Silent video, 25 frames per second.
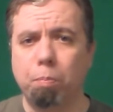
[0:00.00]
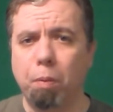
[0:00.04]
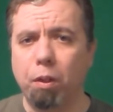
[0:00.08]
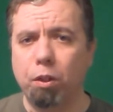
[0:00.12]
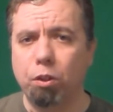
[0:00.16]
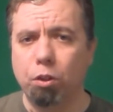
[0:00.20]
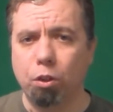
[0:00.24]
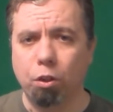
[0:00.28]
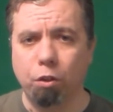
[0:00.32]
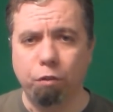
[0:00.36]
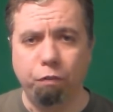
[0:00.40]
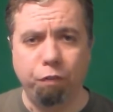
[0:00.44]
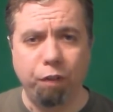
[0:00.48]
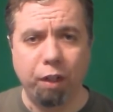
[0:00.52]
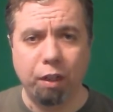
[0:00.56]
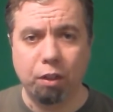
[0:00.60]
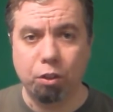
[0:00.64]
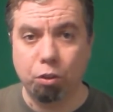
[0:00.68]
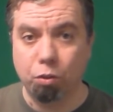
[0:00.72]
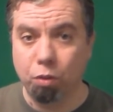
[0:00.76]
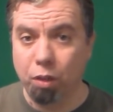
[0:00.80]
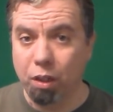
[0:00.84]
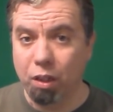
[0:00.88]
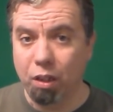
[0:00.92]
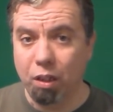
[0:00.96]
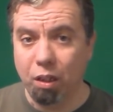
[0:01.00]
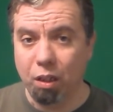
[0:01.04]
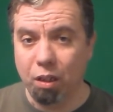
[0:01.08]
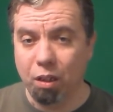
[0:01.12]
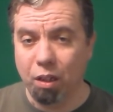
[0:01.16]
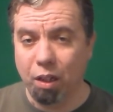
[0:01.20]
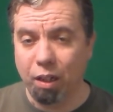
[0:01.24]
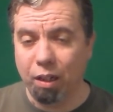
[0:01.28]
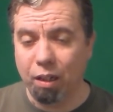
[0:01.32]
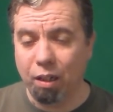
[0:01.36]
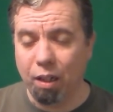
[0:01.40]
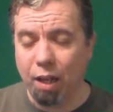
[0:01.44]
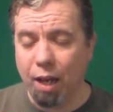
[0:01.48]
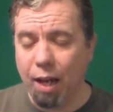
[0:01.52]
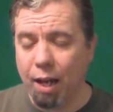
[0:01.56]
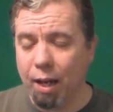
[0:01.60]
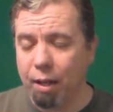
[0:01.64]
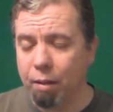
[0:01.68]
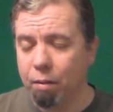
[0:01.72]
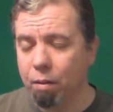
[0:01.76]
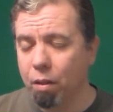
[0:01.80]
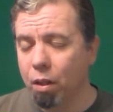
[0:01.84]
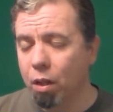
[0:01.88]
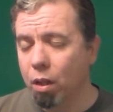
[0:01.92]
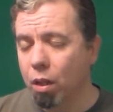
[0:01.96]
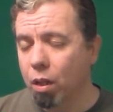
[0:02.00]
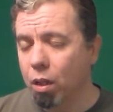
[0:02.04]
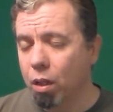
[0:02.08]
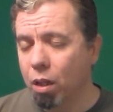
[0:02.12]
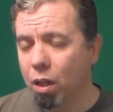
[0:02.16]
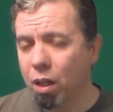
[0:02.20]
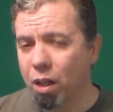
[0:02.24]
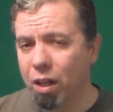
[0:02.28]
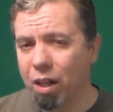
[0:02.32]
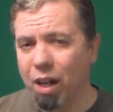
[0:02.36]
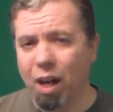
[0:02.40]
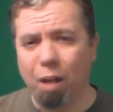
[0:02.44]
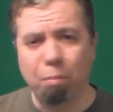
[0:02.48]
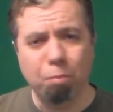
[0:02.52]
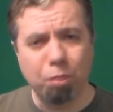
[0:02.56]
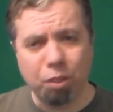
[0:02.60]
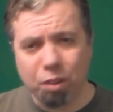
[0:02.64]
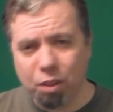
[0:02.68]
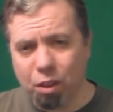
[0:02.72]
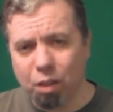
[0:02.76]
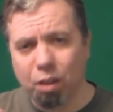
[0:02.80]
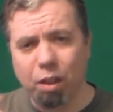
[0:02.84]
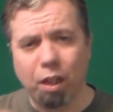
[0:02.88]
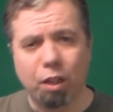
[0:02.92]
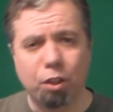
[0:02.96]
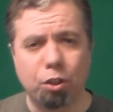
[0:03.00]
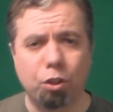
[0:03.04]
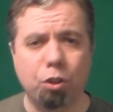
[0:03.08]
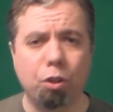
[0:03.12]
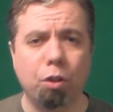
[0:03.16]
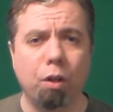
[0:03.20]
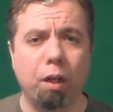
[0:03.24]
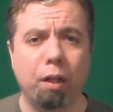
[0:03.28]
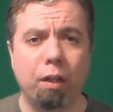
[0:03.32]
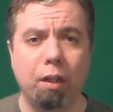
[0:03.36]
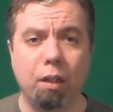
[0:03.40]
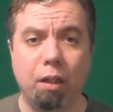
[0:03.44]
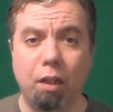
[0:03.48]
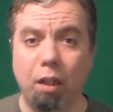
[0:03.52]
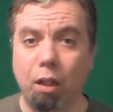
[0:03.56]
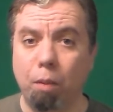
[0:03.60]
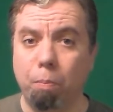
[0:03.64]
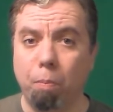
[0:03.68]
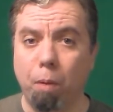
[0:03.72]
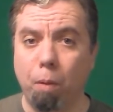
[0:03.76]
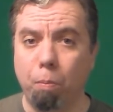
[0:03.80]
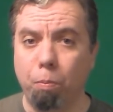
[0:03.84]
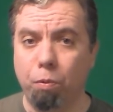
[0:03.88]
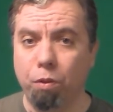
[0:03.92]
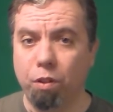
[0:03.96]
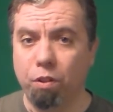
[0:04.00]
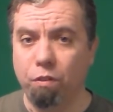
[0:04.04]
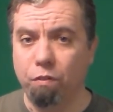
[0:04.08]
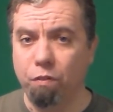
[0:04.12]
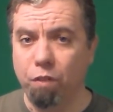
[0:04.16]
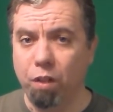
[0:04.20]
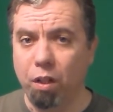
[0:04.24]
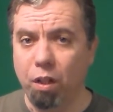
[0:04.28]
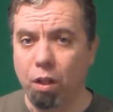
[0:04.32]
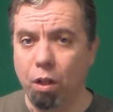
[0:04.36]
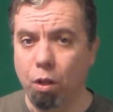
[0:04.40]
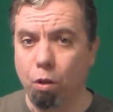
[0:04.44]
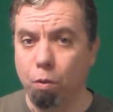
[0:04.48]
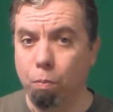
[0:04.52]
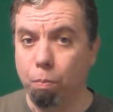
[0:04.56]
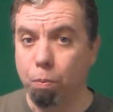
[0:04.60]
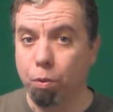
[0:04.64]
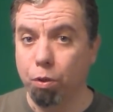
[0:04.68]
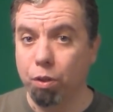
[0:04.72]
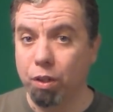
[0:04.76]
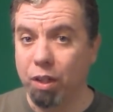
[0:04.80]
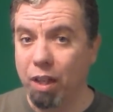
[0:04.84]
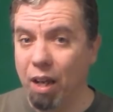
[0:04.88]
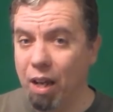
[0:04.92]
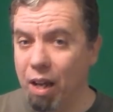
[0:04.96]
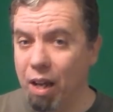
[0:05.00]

special effects or anything like that, I'm still not sure I can keep up with a video per